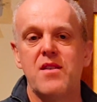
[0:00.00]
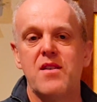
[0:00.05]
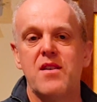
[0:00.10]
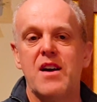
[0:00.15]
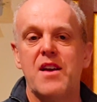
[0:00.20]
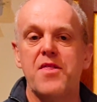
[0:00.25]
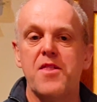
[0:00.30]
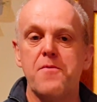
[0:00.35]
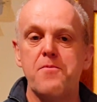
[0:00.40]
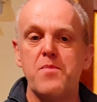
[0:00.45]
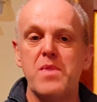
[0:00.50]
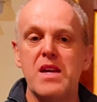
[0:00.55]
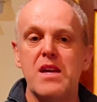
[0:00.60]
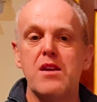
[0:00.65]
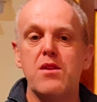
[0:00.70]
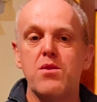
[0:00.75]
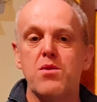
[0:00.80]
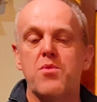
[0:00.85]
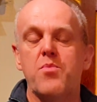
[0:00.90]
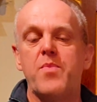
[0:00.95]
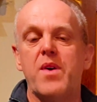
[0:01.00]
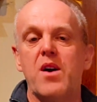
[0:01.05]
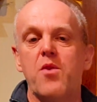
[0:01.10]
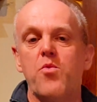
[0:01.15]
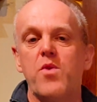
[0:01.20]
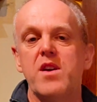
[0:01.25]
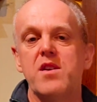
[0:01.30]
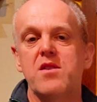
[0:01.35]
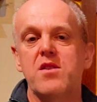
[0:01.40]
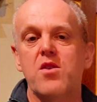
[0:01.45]
And the means by
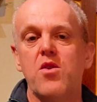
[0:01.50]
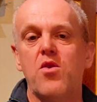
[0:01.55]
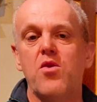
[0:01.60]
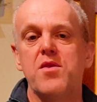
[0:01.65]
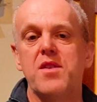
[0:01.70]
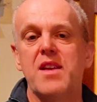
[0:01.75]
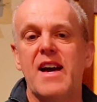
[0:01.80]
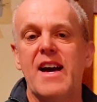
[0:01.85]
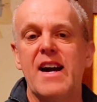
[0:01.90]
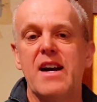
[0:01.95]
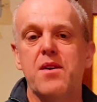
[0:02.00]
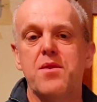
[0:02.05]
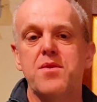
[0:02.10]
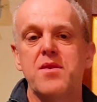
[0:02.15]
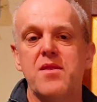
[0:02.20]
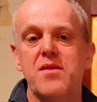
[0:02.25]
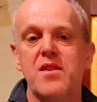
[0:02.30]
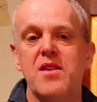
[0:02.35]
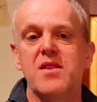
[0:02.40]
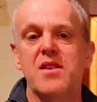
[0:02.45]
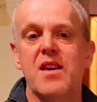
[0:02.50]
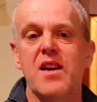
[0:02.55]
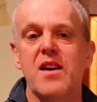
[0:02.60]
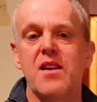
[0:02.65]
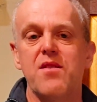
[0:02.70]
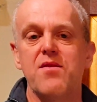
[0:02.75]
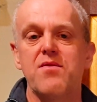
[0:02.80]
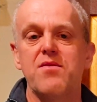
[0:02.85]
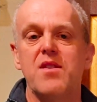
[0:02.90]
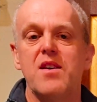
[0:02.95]
which God acts in this
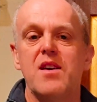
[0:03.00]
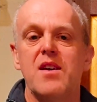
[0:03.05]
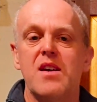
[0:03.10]
case